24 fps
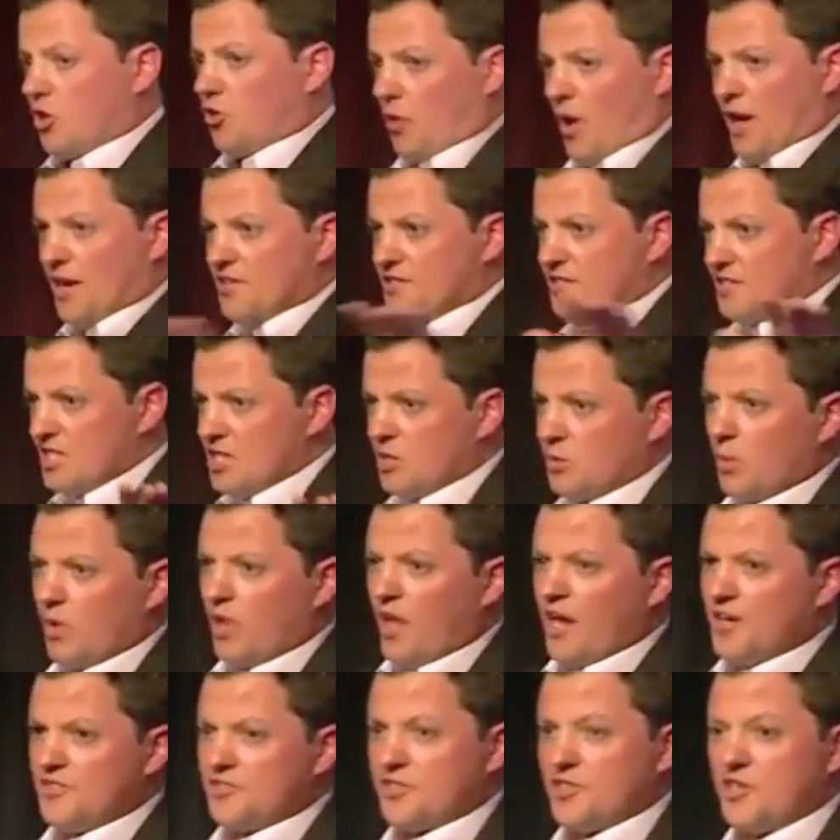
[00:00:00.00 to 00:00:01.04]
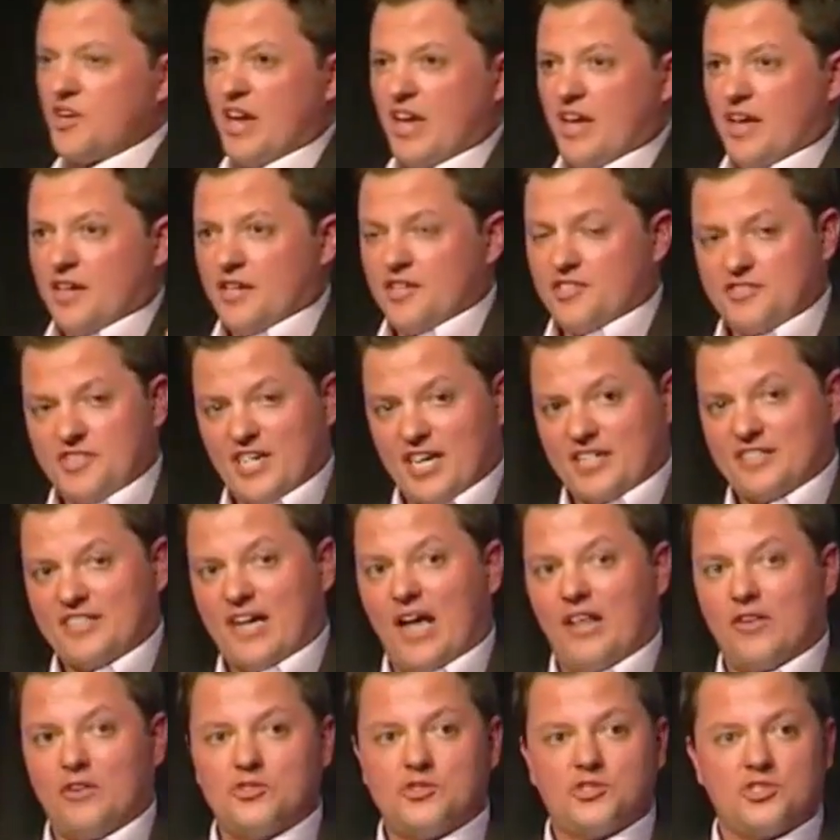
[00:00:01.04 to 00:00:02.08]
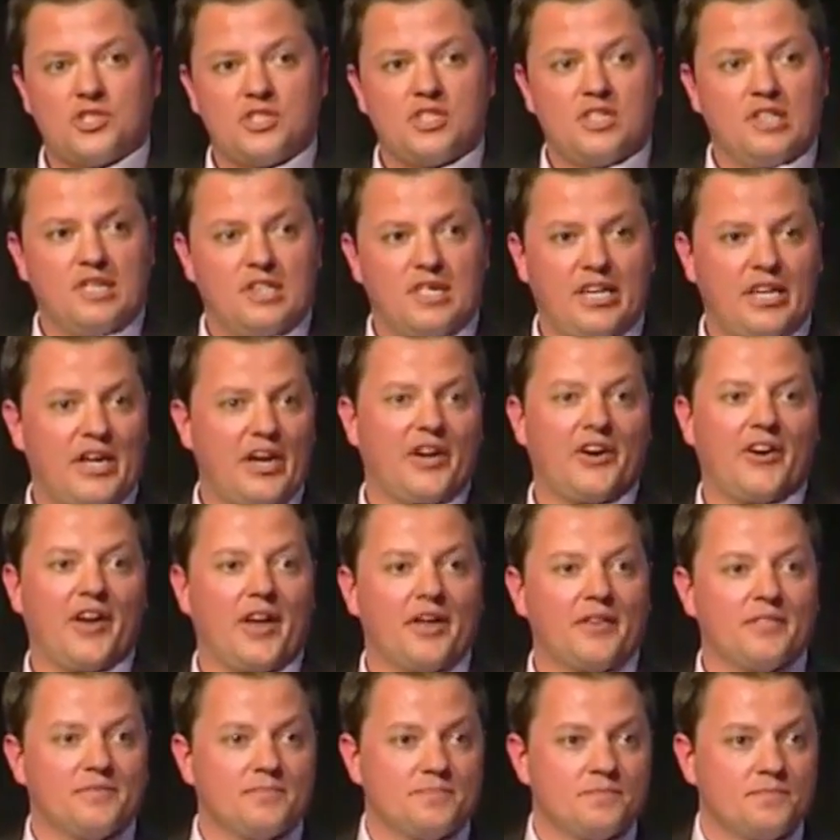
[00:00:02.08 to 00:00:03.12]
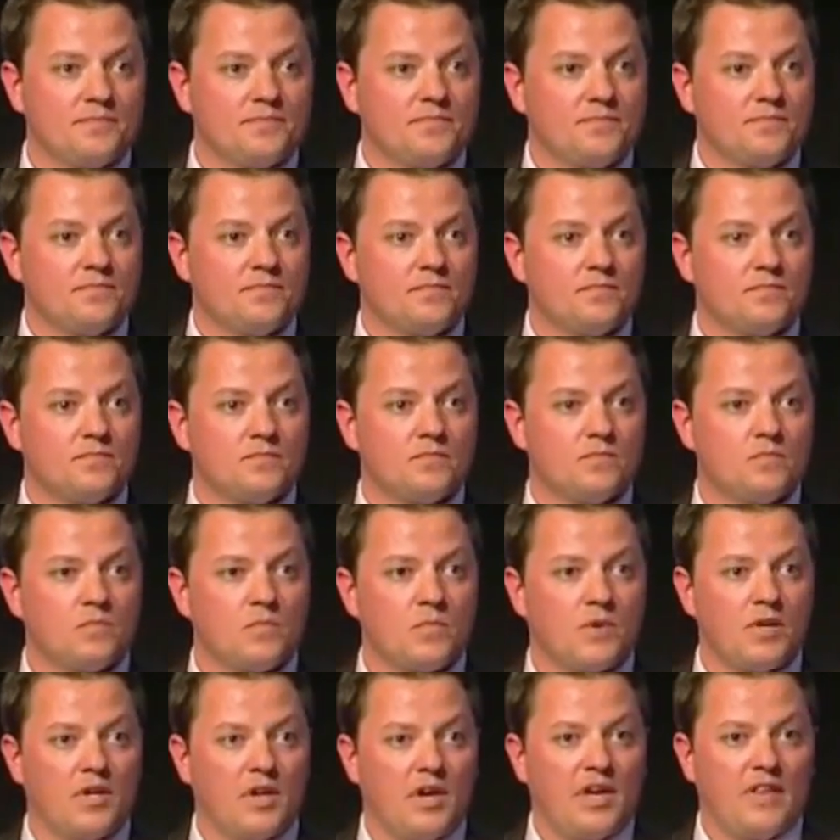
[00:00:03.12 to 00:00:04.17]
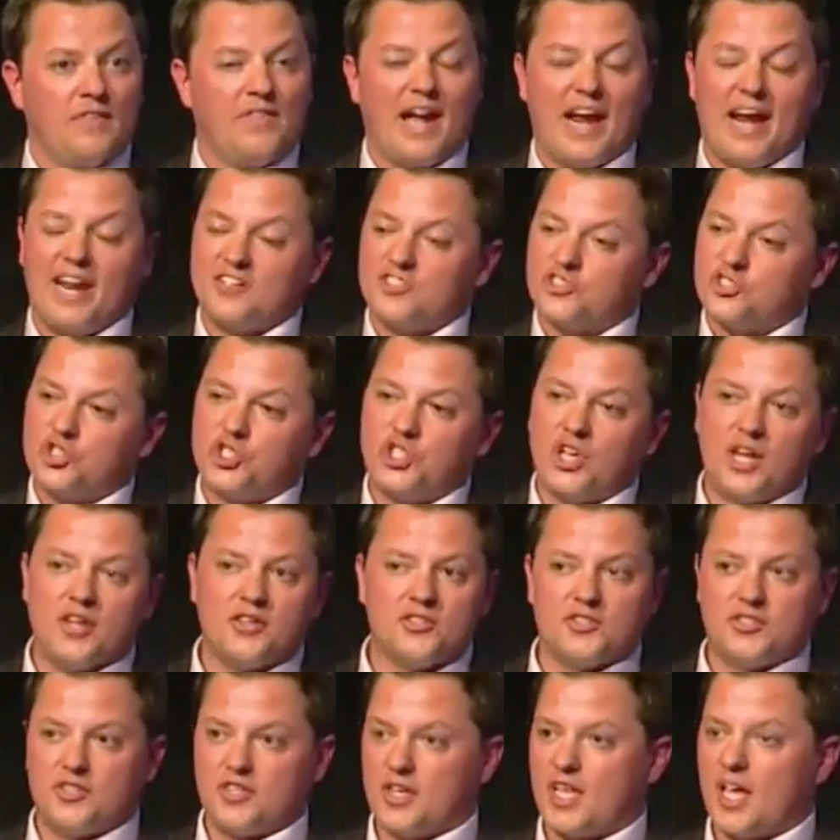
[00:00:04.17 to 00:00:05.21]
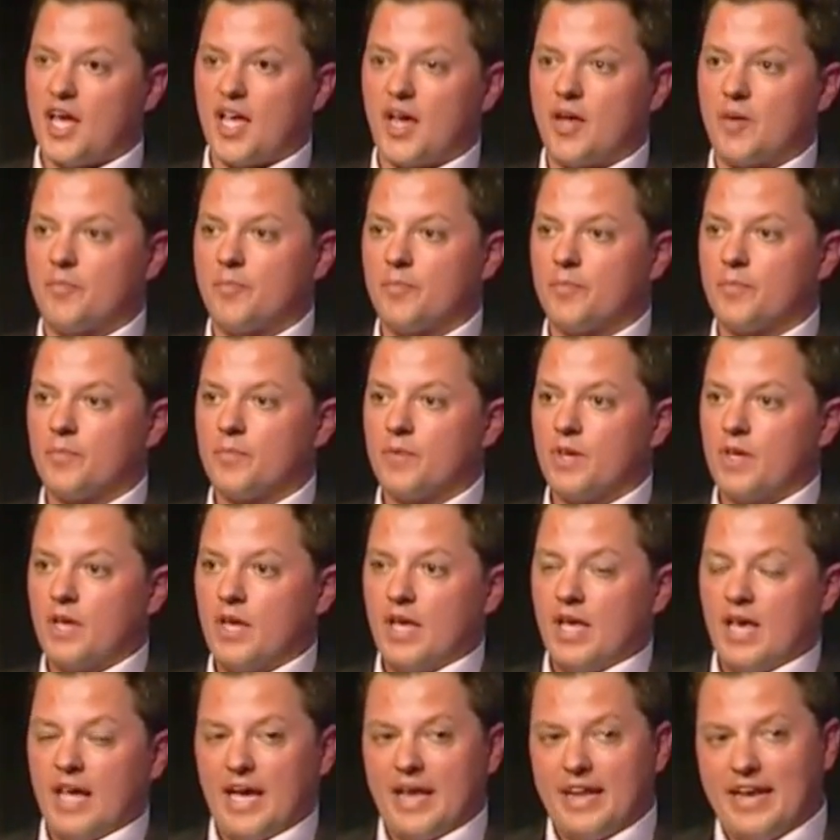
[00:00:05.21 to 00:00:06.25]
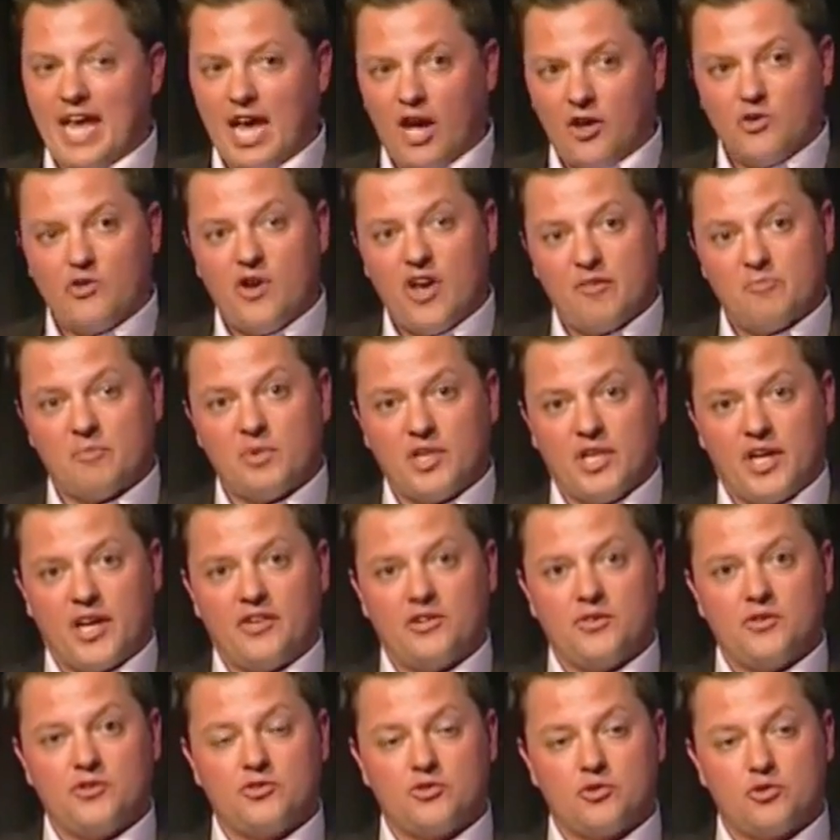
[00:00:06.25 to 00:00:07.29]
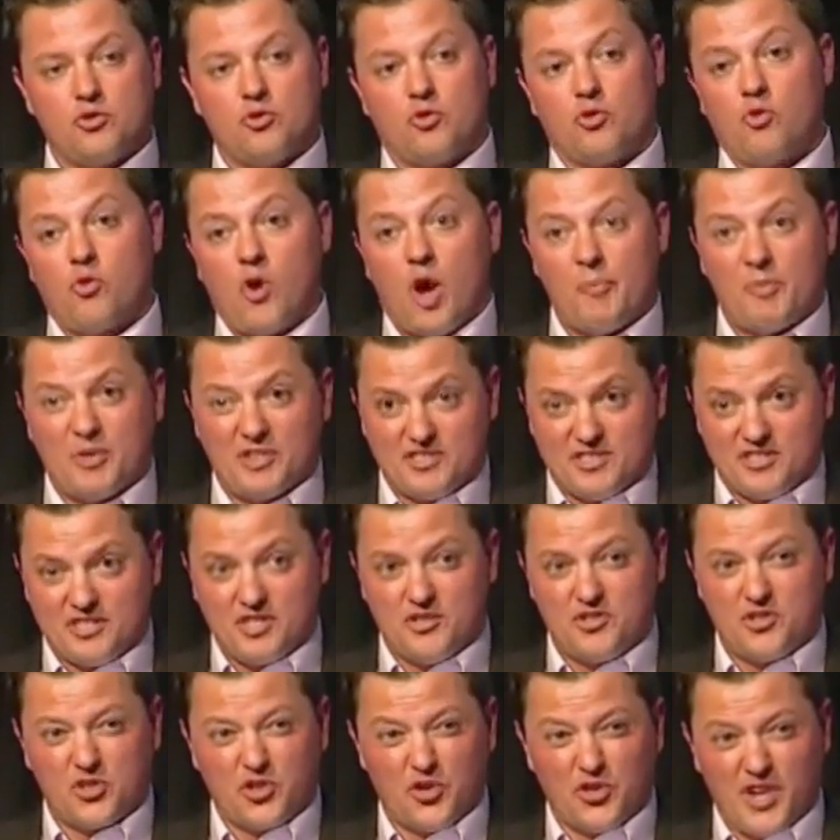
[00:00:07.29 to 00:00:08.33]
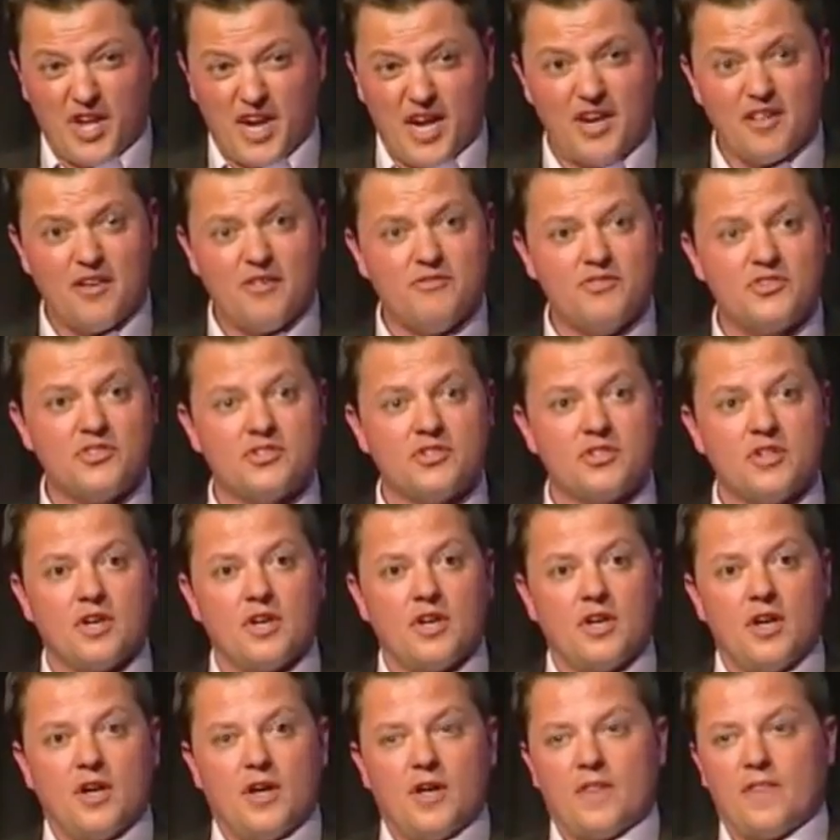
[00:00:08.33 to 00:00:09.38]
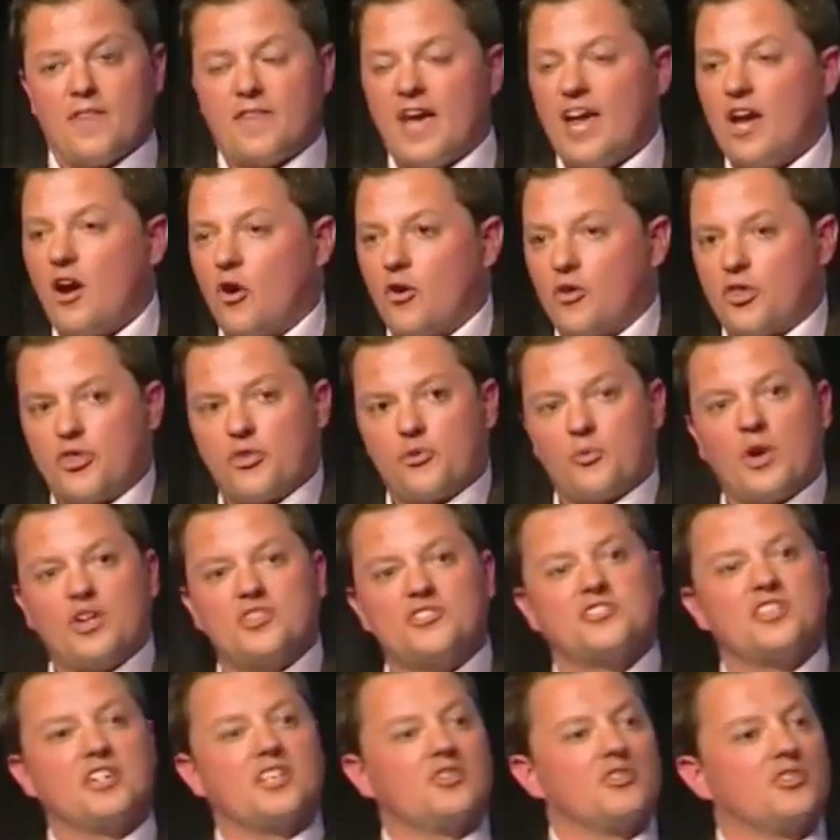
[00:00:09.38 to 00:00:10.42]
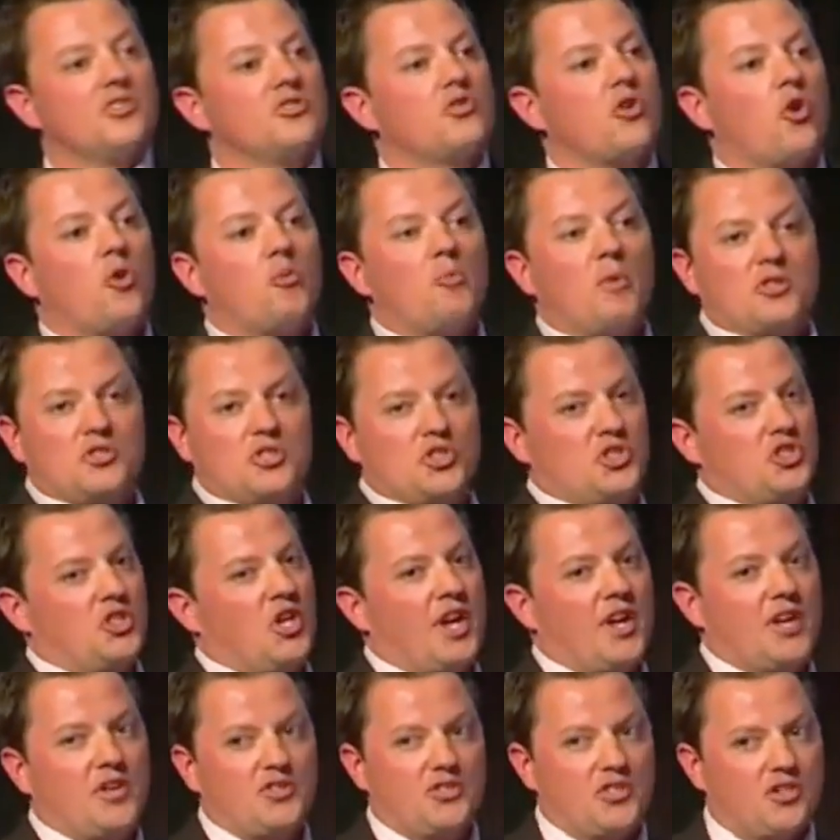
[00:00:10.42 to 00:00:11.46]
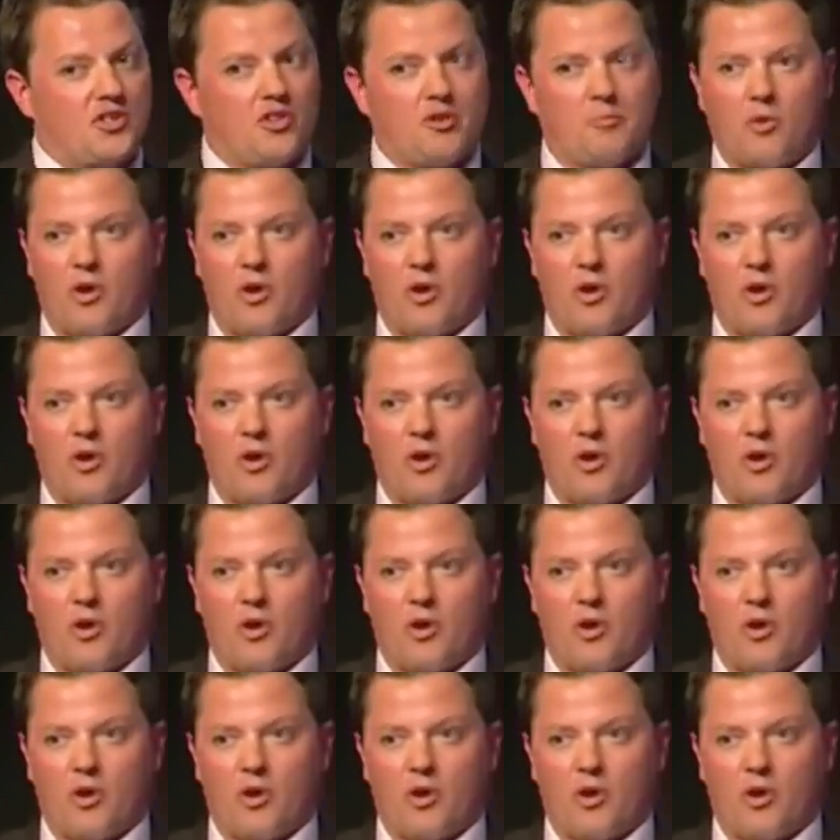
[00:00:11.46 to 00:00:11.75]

The greatest equalizer is technology and internet. That has changed the game. And now you have millennials who grew up as digital natives they are thrusting so much change into the